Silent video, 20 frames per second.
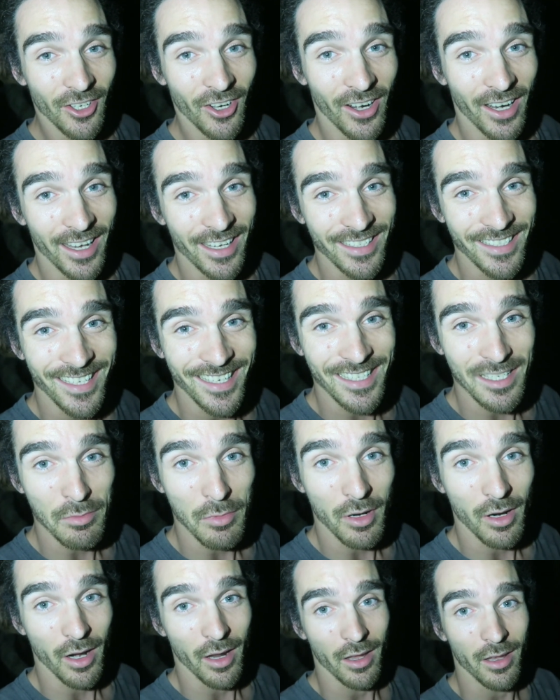Right, see you
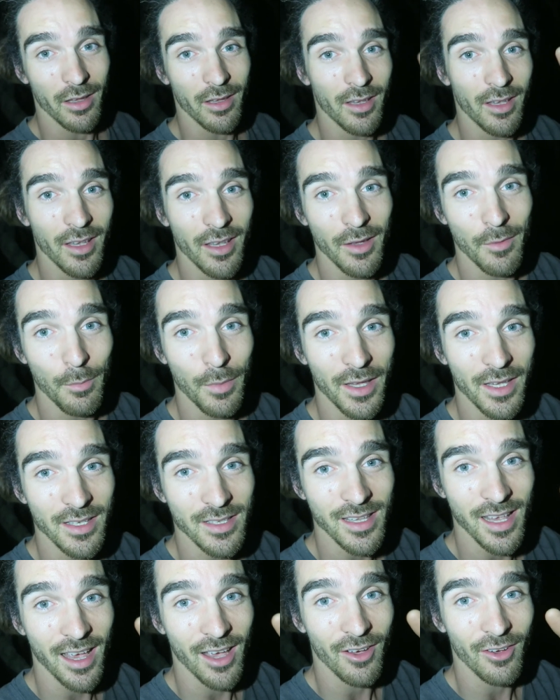tomorrow.
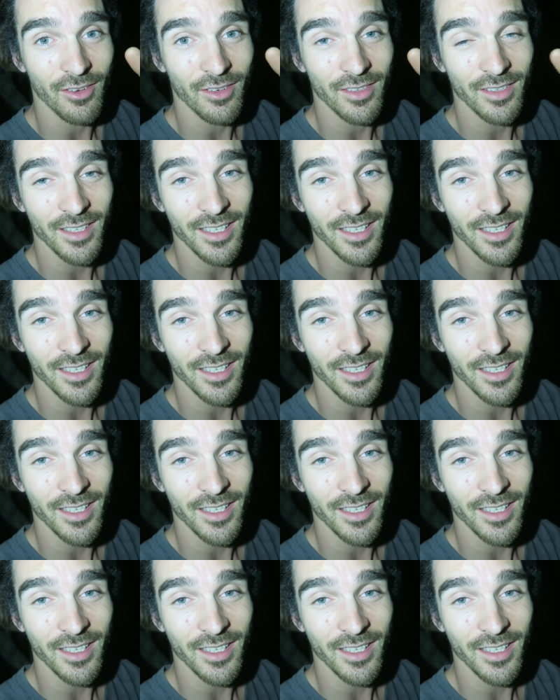Peace out,